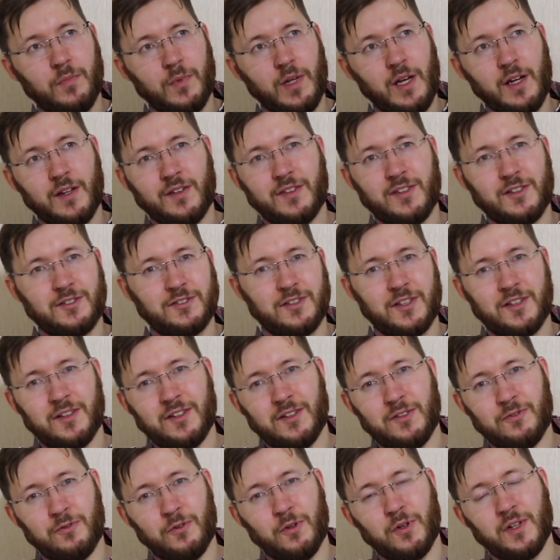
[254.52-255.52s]

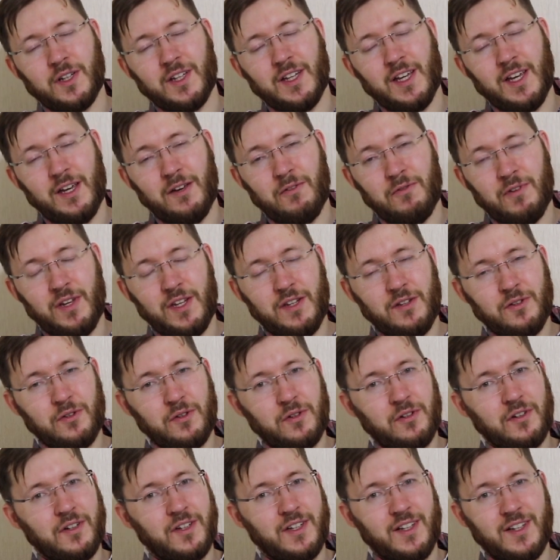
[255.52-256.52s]
excellent 4K
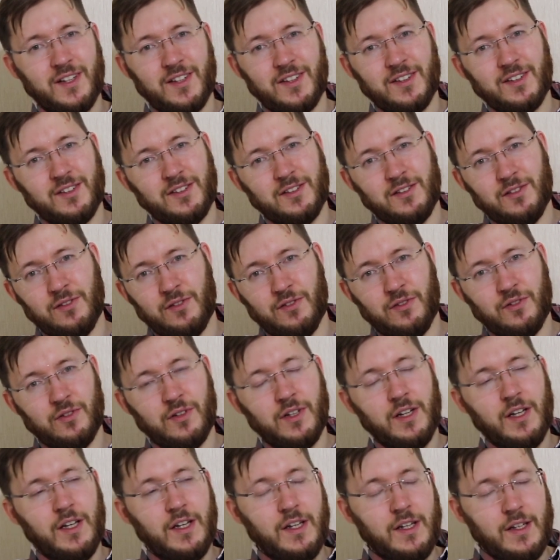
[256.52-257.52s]
video, and
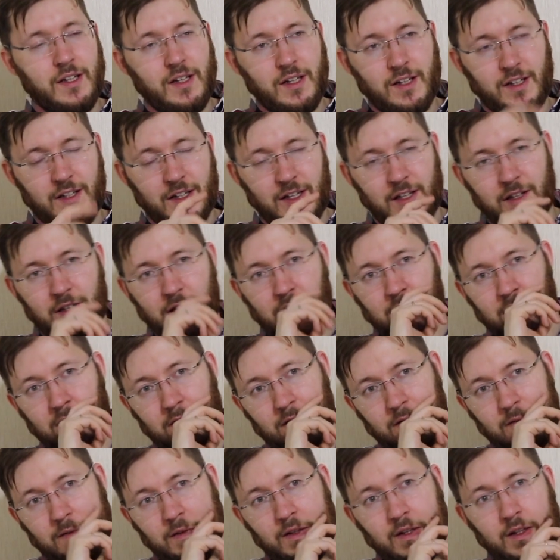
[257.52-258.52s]
you can
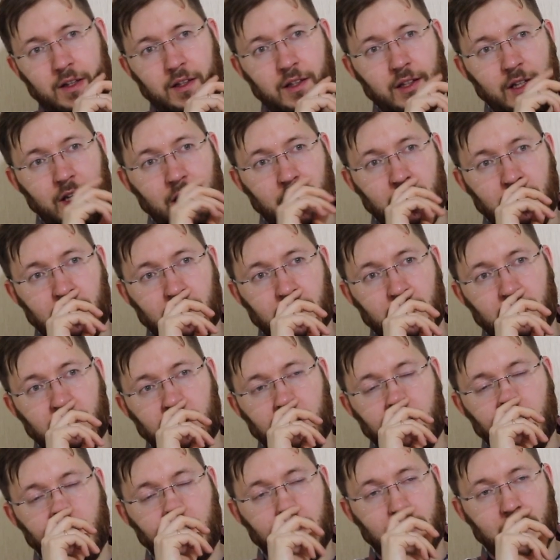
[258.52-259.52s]

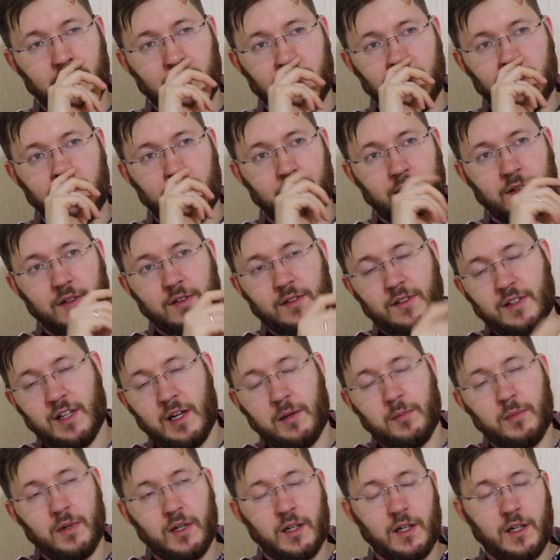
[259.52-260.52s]
and this
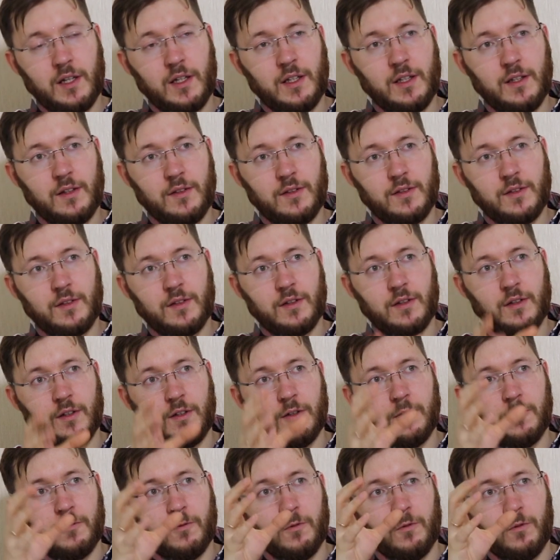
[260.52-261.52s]
camera is
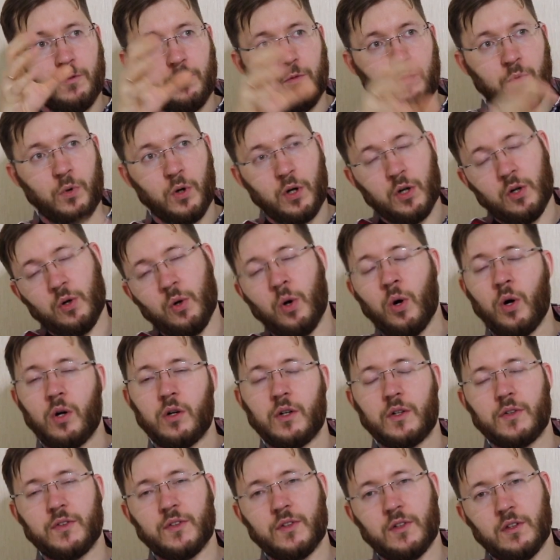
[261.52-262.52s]

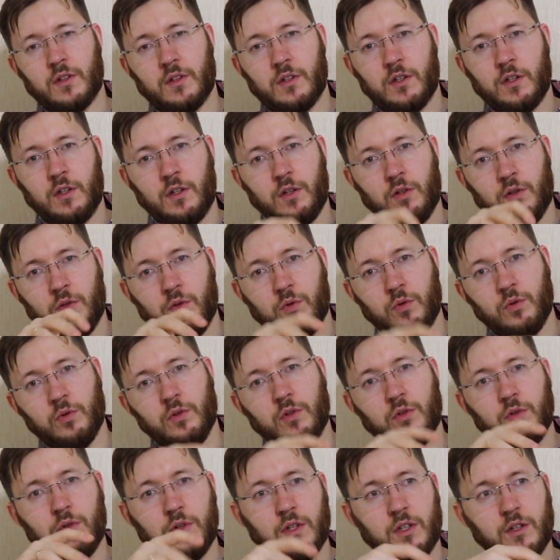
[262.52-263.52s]
workhorse.
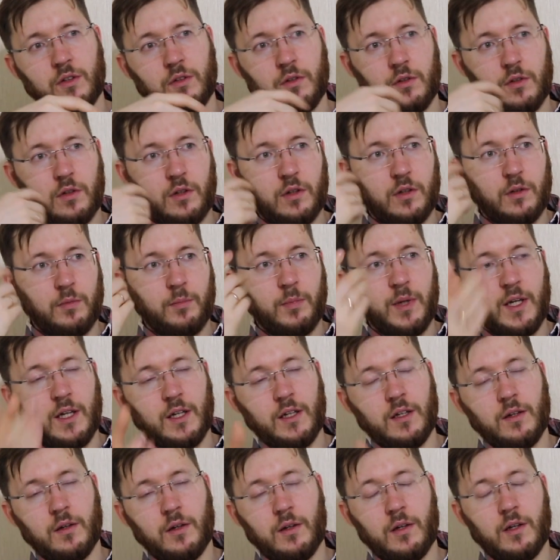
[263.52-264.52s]
You can
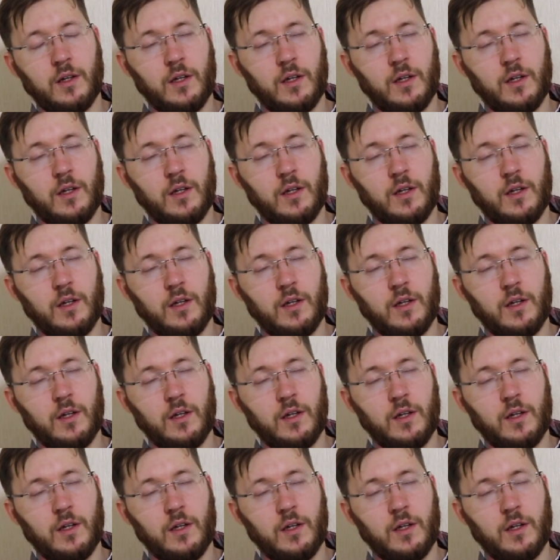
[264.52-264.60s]
make